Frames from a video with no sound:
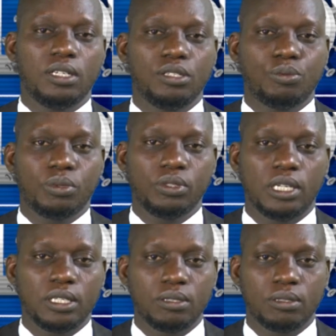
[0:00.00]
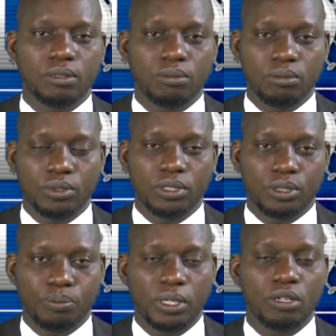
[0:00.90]
these projects
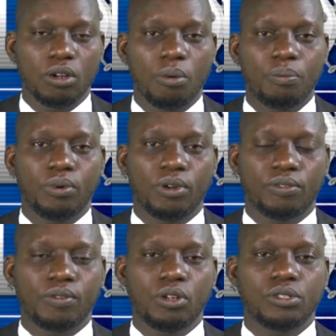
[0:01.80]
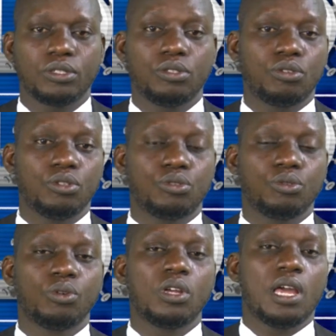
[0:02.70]
spring up, of course, it's going
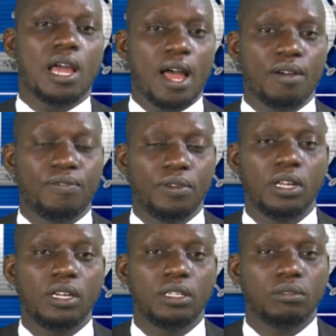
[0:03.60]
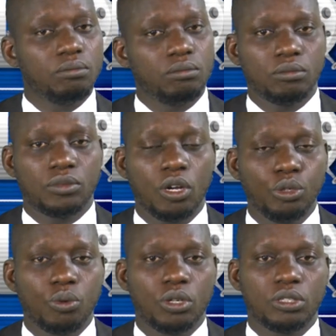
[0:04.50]
to avail third
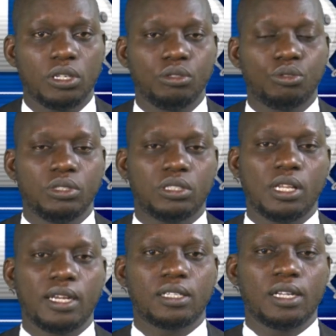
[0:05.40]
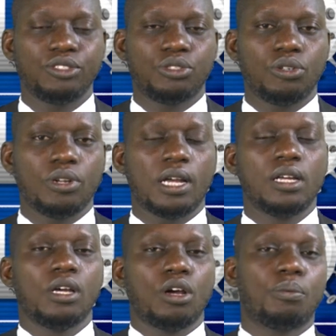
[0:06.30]
world countries like Nigeria
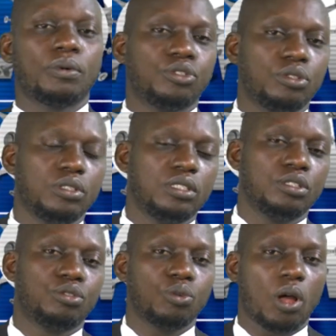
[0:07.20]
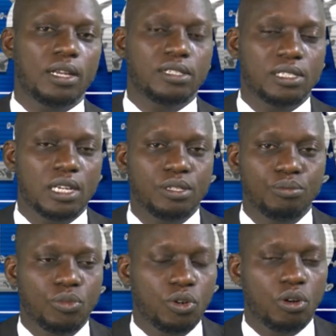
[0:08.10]
opportunity to access
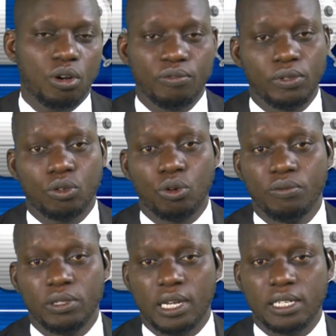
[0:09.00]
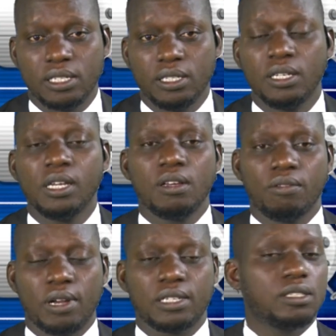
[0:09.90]
more of the COVID-19
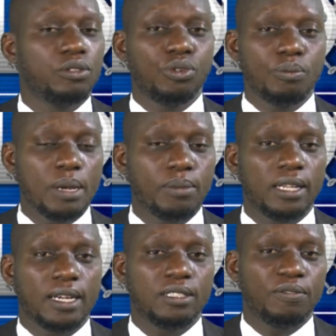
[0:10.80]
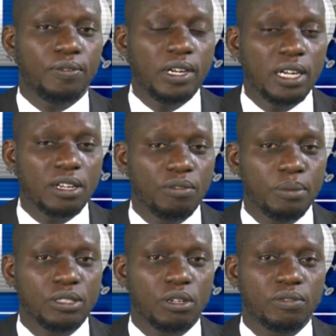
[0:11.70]
vaccine. Remember that the federal
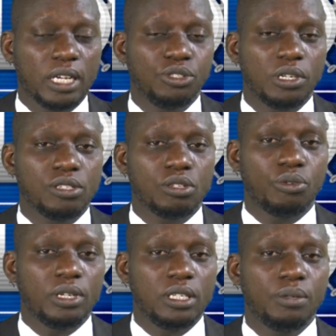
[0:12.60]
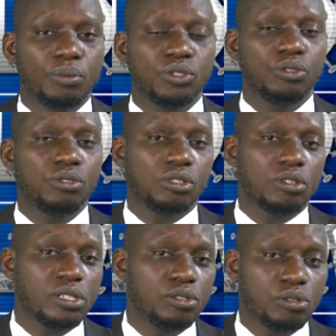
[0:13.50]
government of Nigeria is already putting
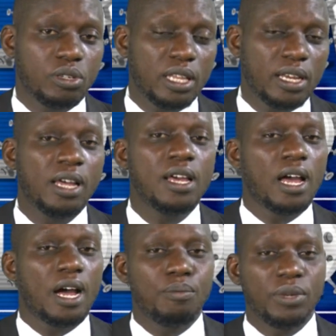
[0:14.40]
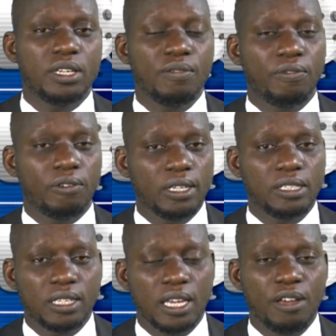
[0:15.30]
resources together and making
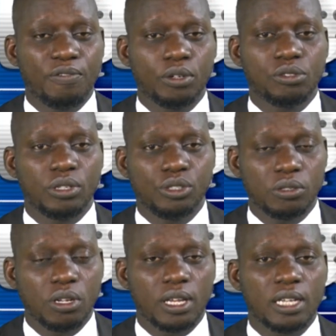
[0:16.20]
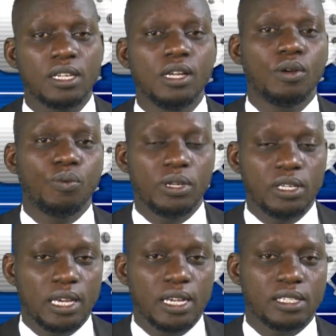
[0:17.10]
frantic effort to ensure that we
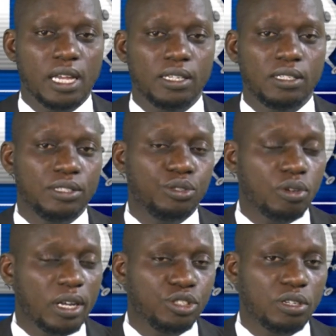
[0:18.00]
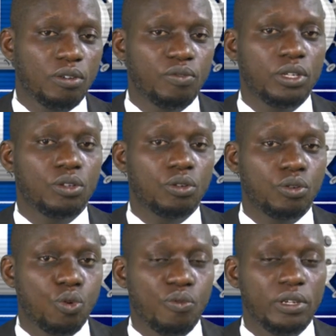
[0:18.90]
get another tranche of the
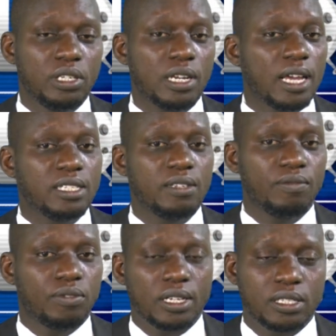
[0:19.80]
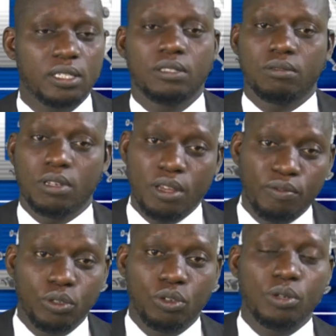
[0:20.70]
COVID-19 vaccine,
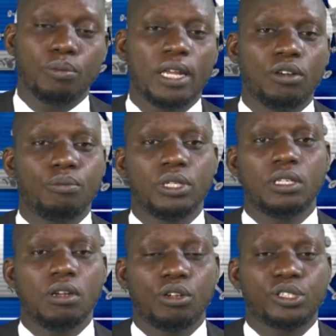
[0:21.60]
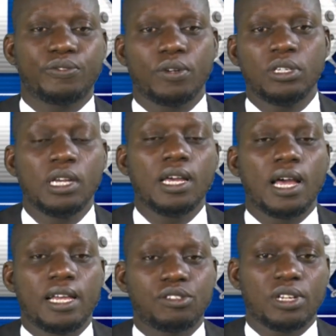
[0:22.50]
even though it might not be the Oxford
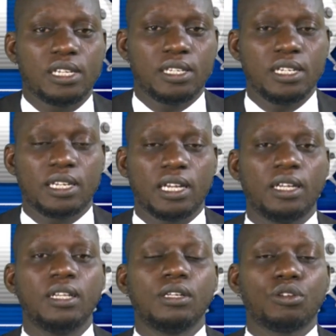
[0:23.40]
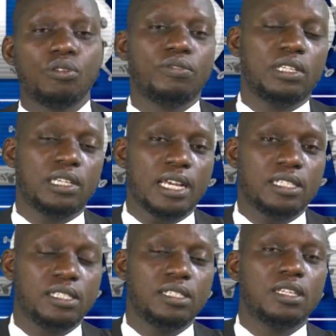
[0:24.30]
AstraZeneca
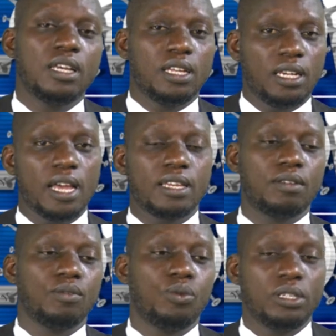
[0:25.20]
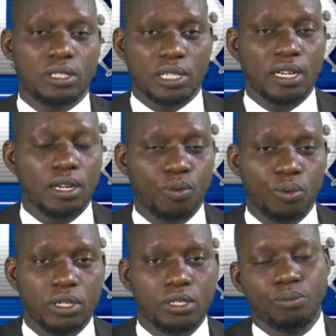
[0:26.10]
COVID-19 like we started
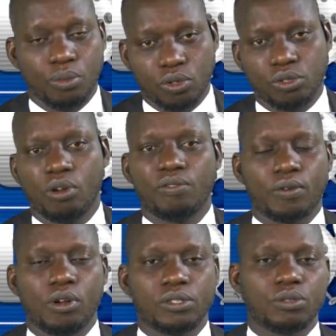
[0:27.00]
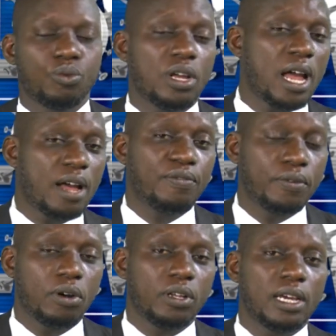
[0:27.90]
with. But of course, we have
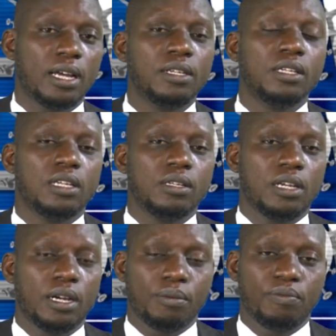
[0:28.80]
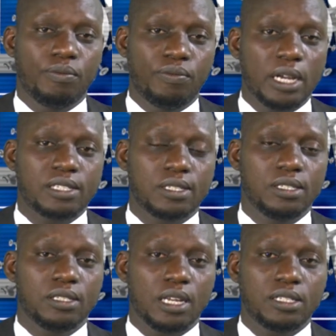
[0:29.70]
other
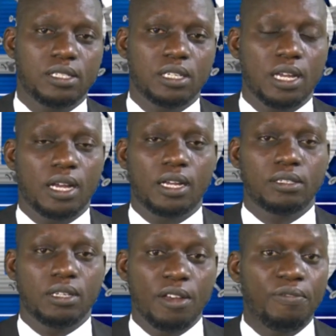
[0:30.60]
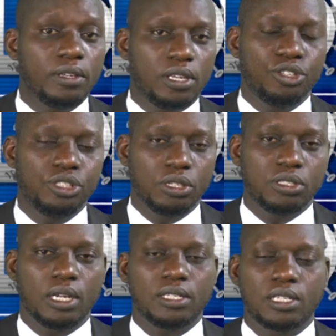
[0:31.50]
vaccines that are efficacious
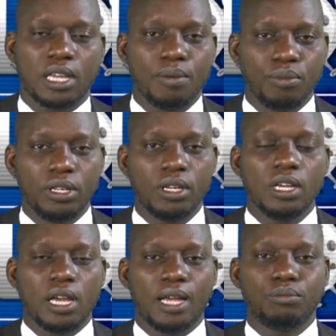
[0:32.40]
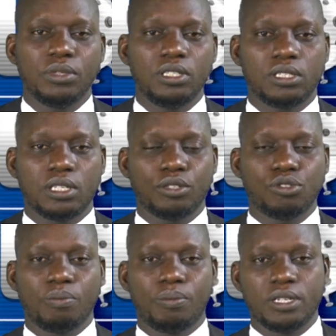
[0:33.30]
that can be administered
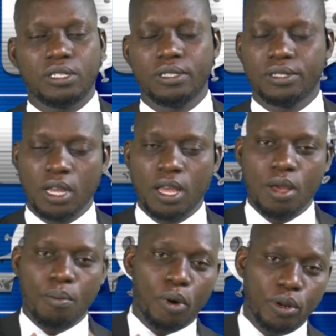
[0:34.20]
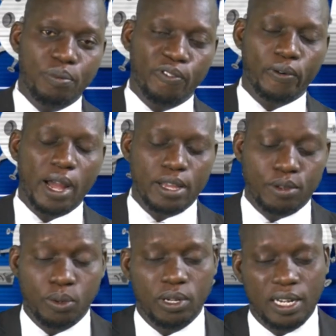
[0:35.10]
to persons. But before I
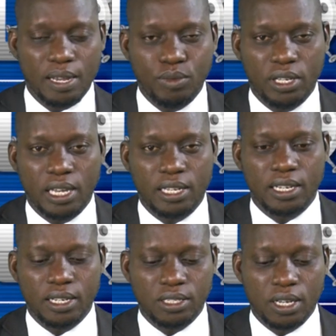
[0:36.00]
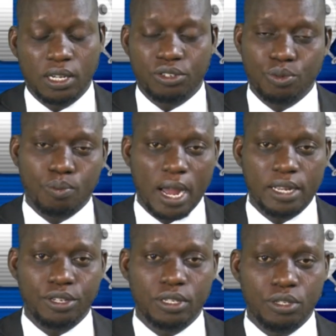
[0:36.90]
go, let me again
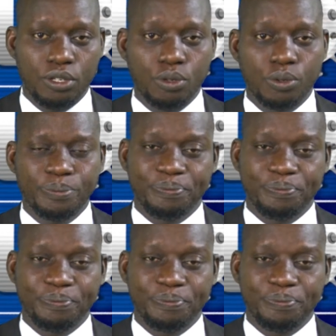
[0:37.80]
remind you